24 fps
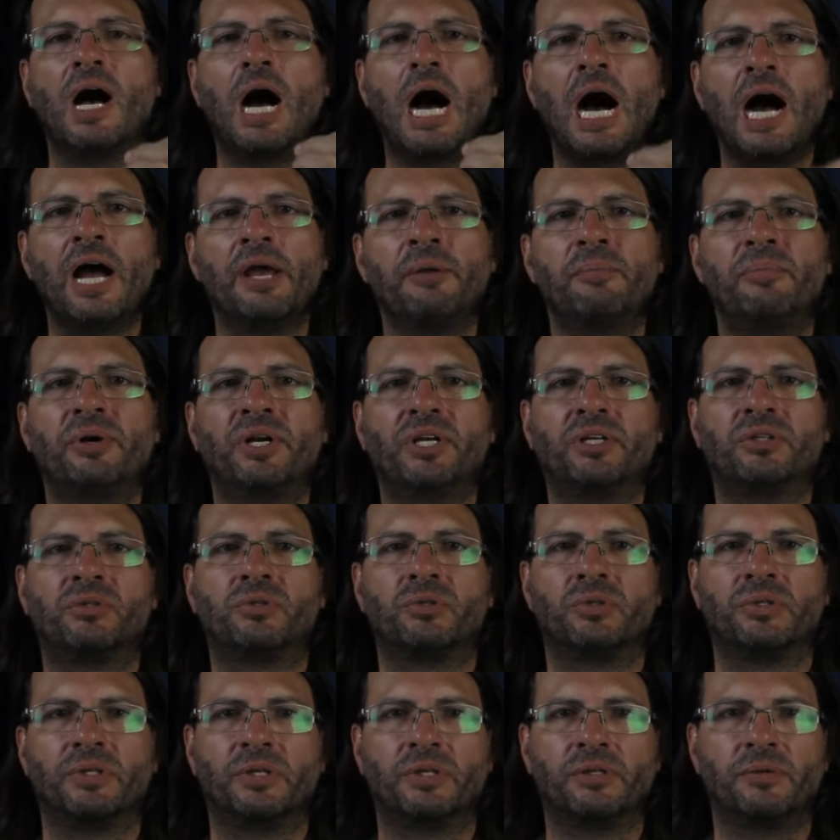I bring
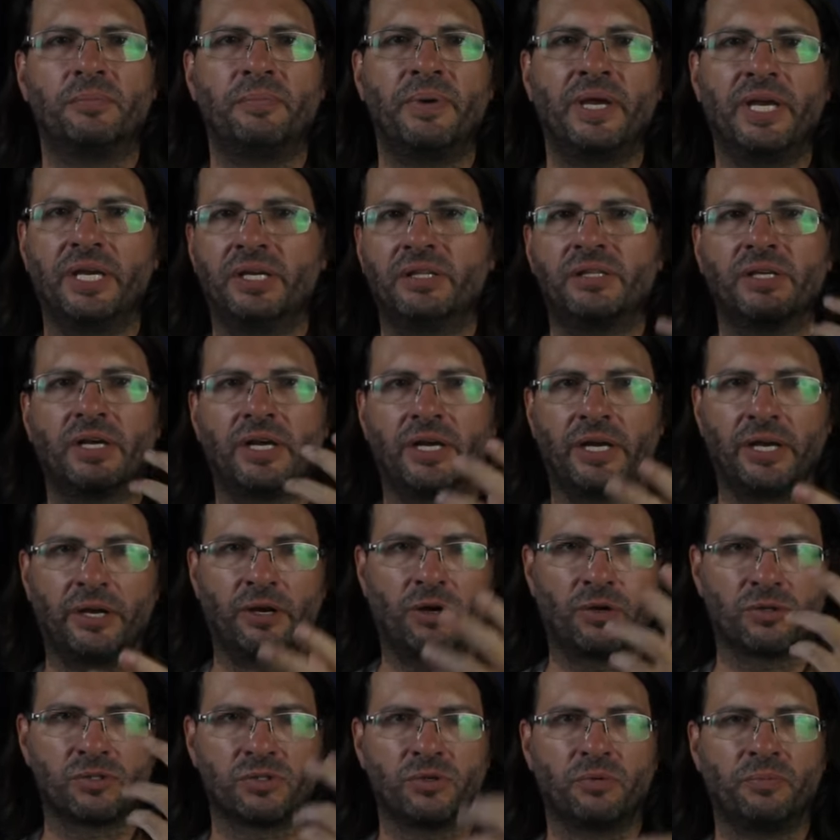to the debate, and I
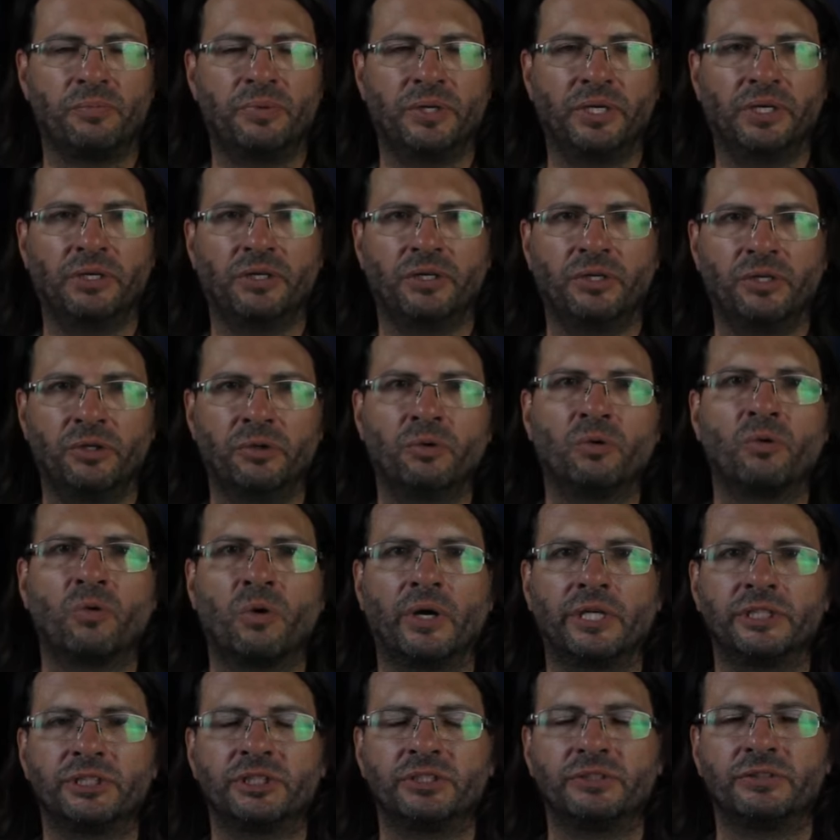also bring new
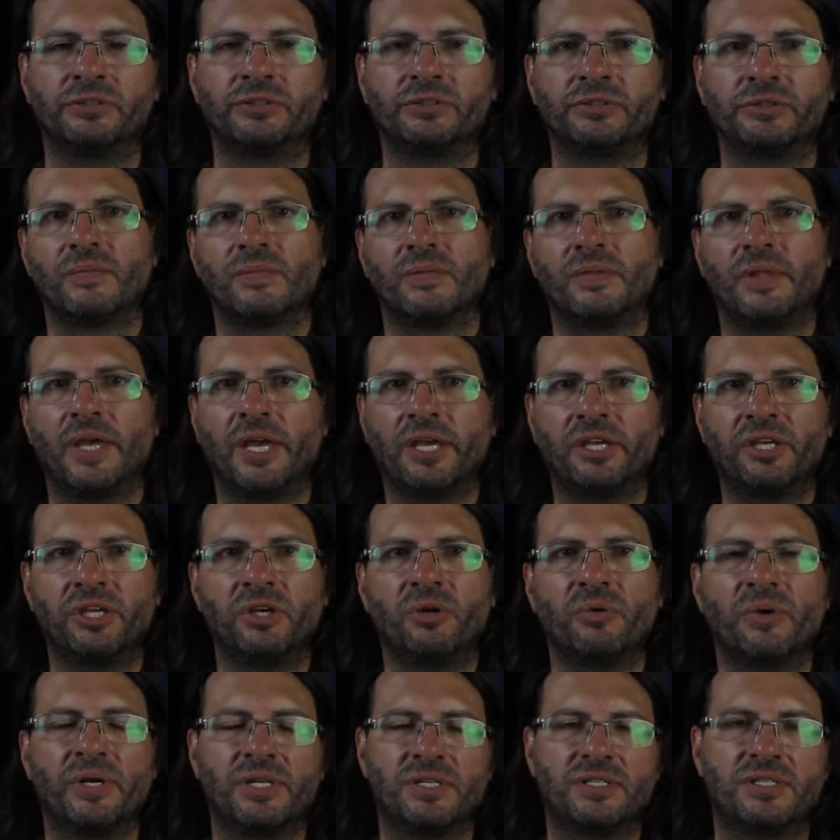questions. Thank
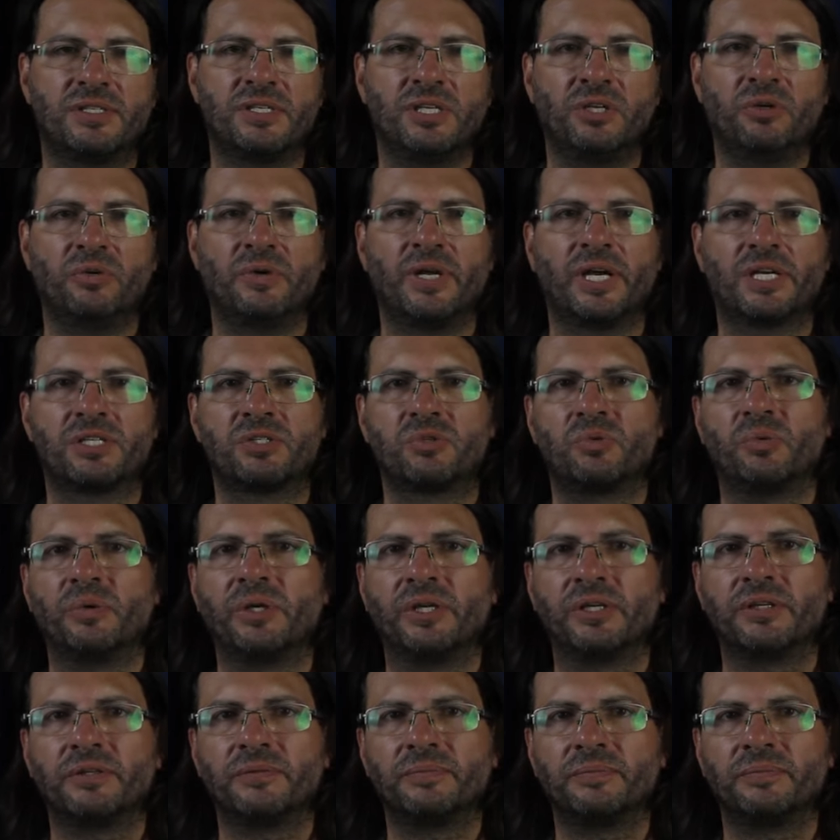you, and see you next week.